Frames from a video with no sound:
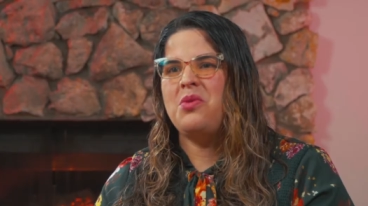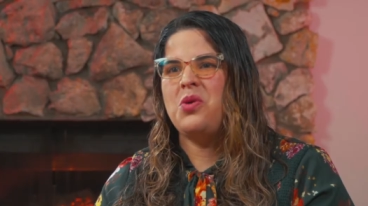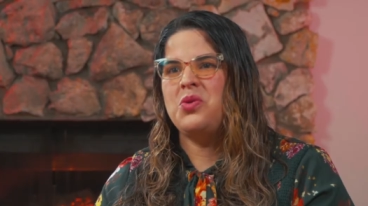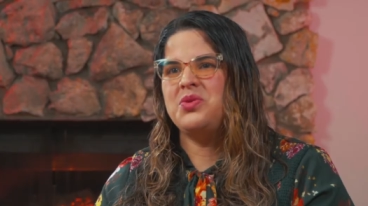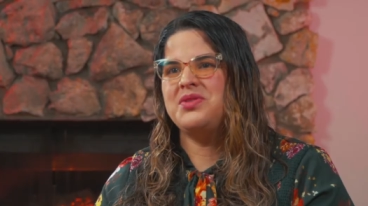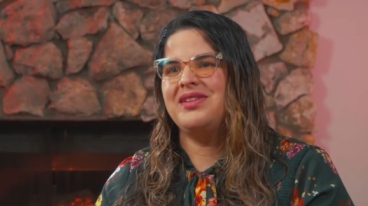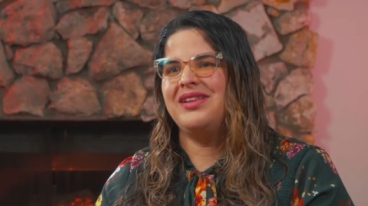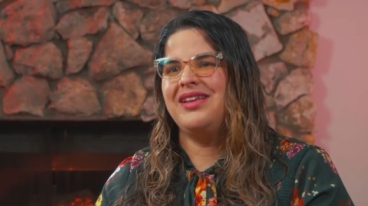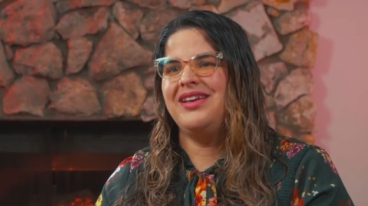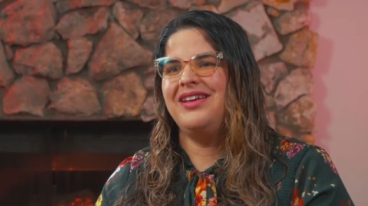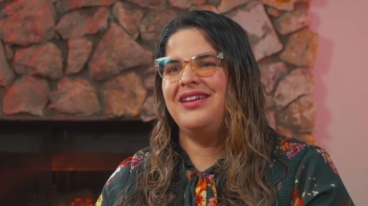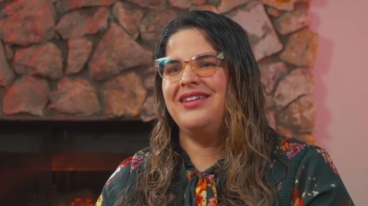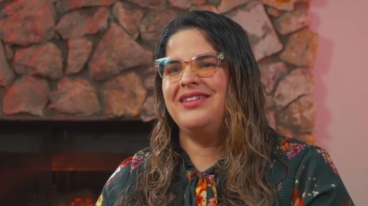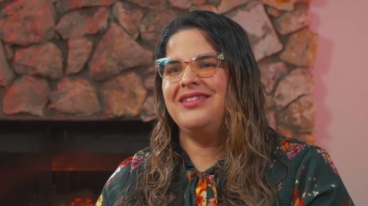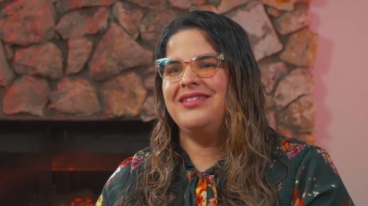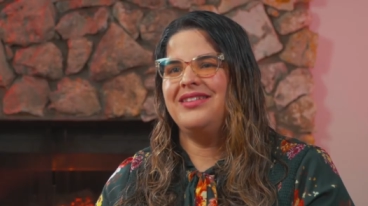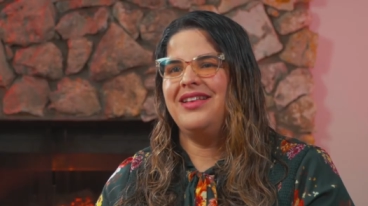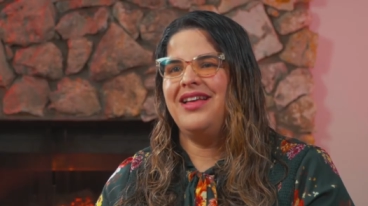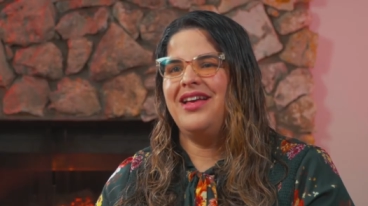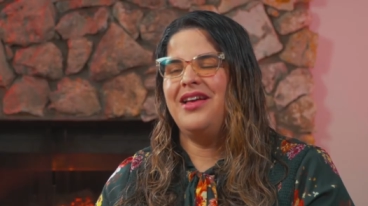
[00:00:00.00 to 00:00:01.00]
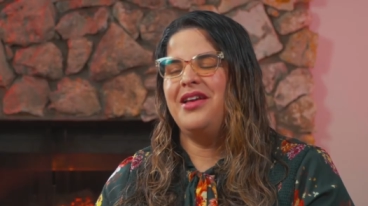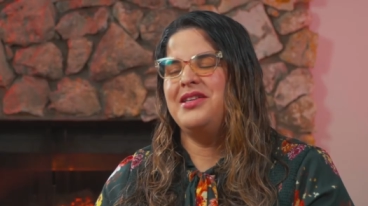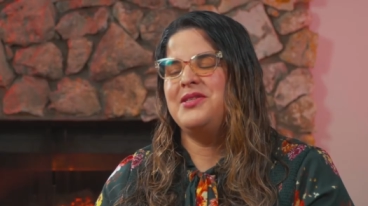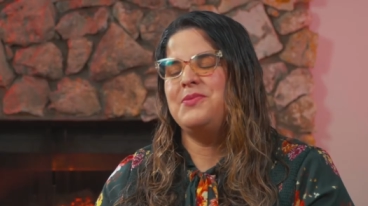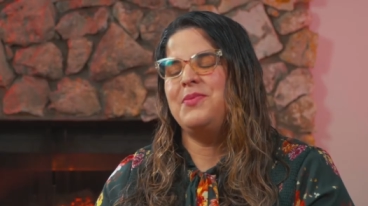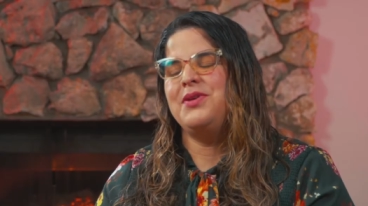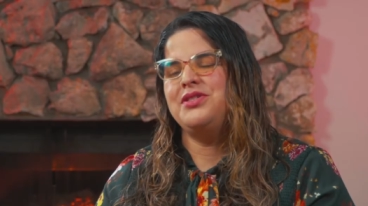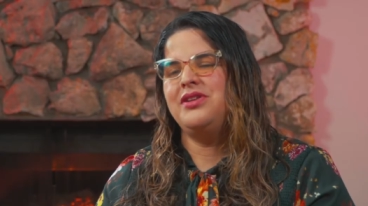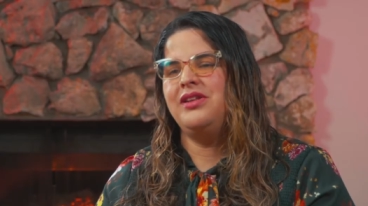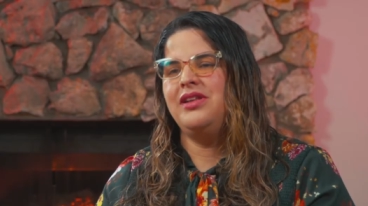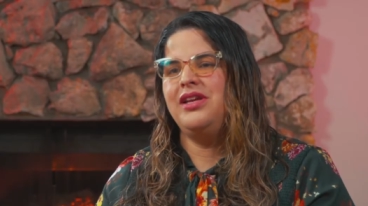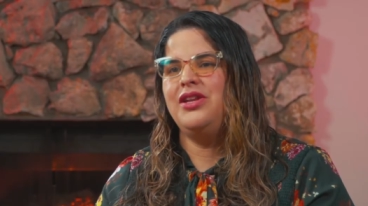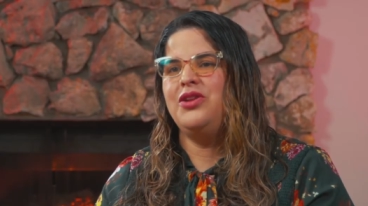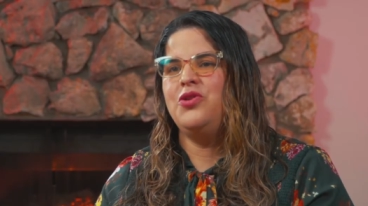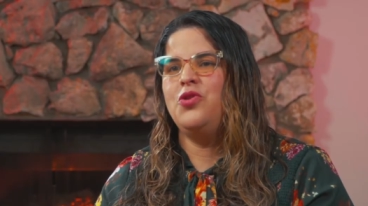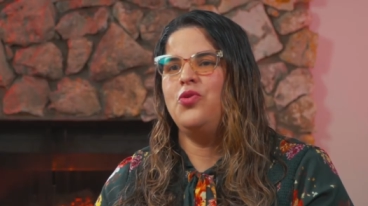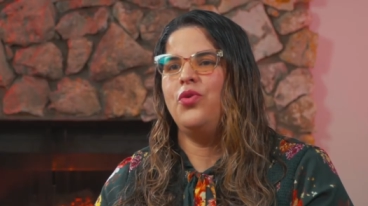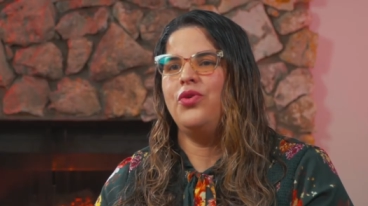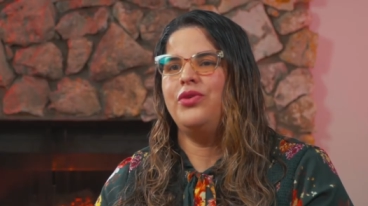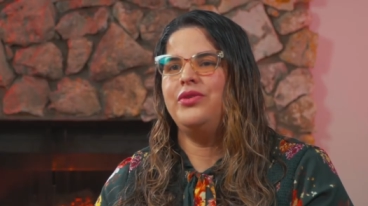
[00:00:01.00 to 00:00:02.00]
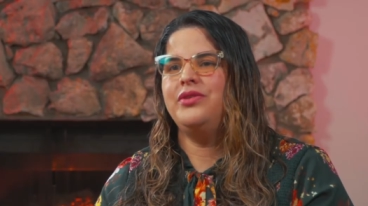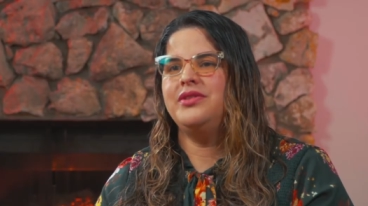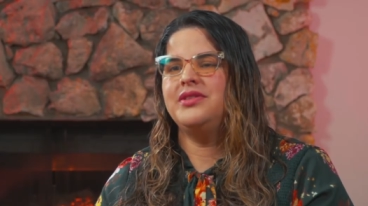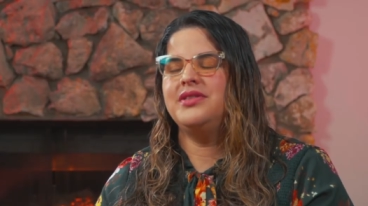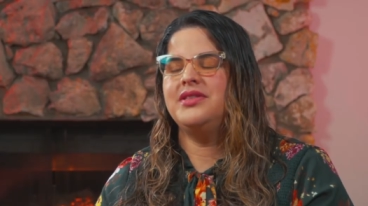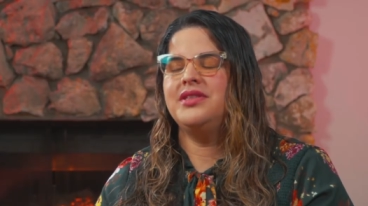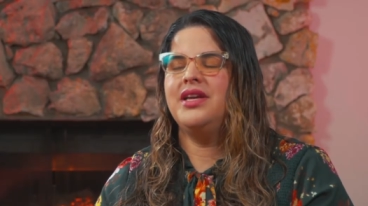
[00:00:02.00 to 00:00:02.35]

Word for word: mostly, uh, especially newborns.